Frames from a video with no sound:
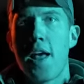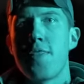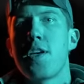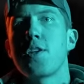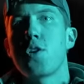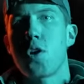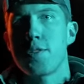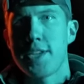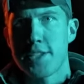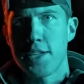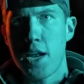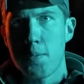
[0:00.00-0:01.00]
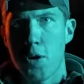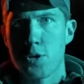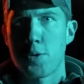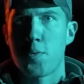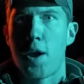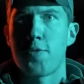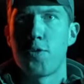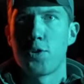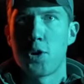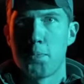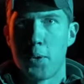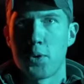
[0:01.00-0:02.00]
and then your designated marksman rifle,
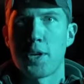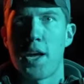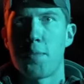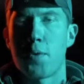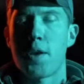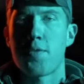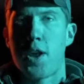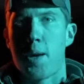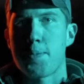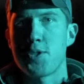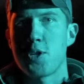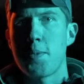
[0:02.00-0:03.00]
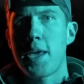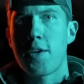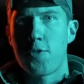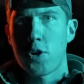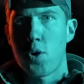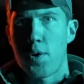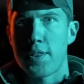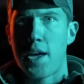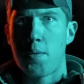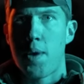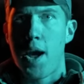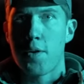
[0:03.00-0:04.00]
your bolt gun, whatever it happens to be if you're going
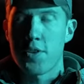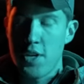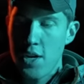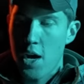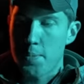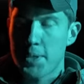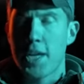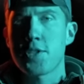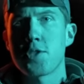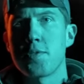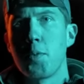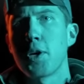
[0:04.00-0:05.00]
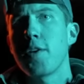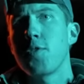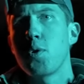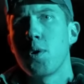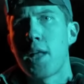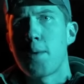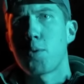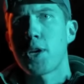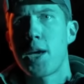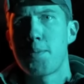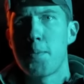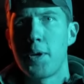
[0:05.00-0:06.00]
that route. Uh, but that will give you a lot more
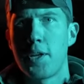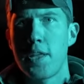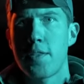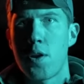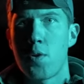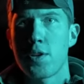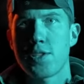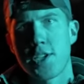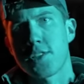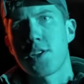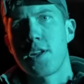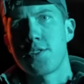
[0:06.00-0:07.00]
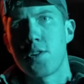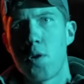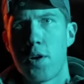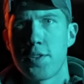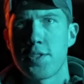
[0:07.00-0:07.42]
capability than owning six guns that are all